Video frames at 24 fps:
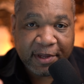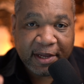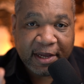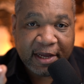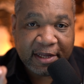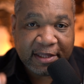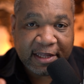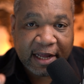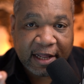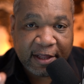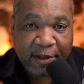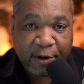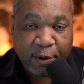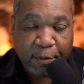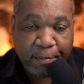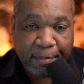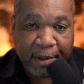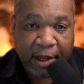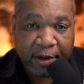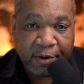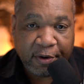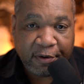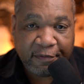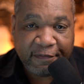Hit that little
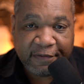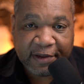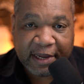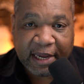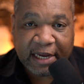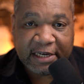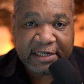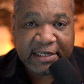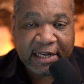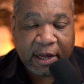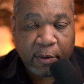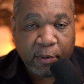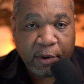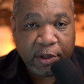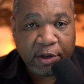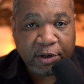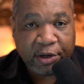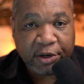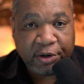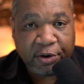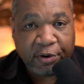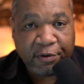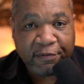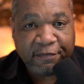bell notification. That way you'll
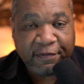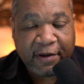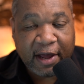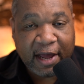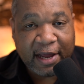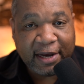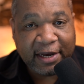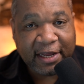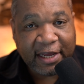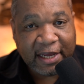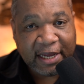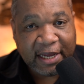get notified